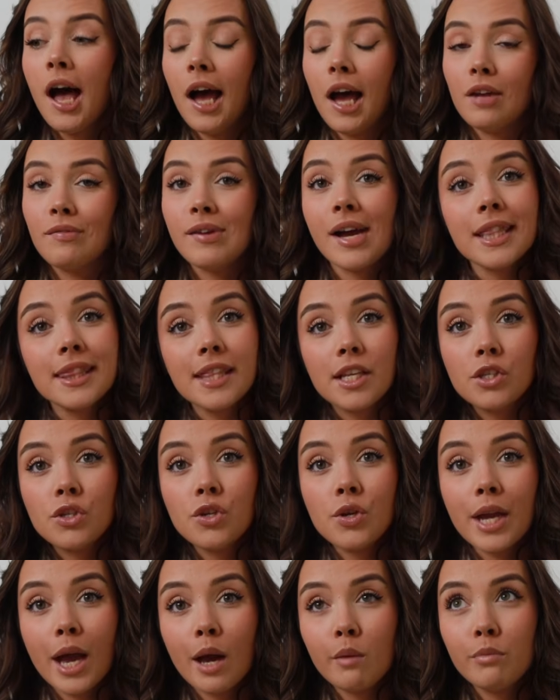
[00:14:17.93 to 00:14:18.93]
I've had this
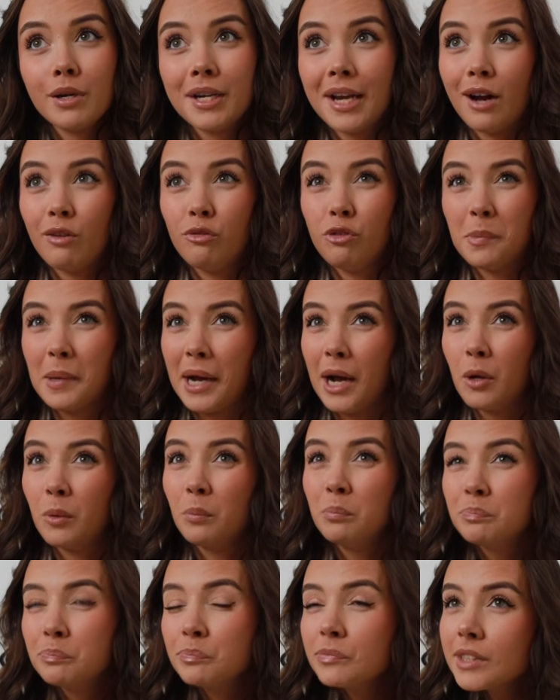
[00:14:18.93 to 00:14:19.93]
new camera now for
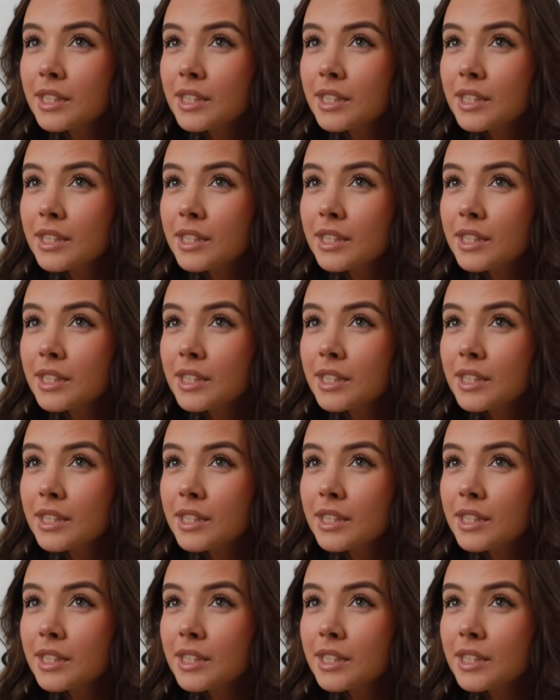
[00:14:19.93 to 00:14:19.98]
about